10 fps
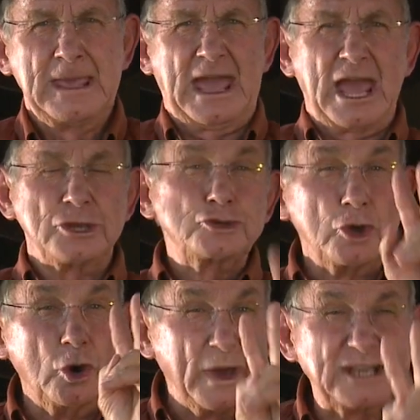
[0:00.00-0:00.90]
And
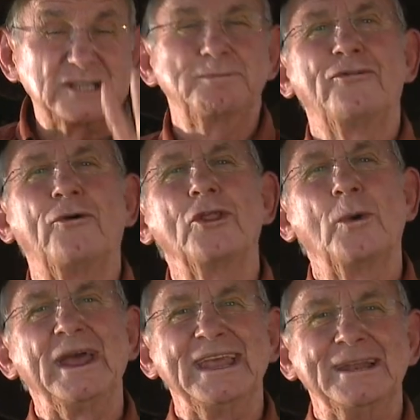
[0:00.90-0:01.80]
two weeks before the
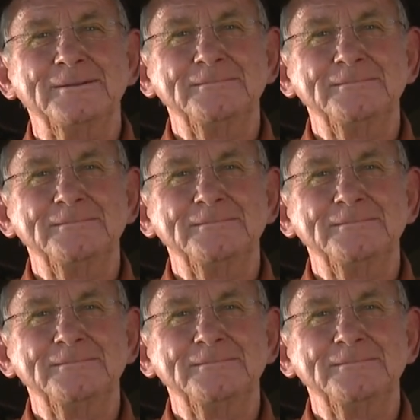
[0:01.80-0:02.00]
wedding,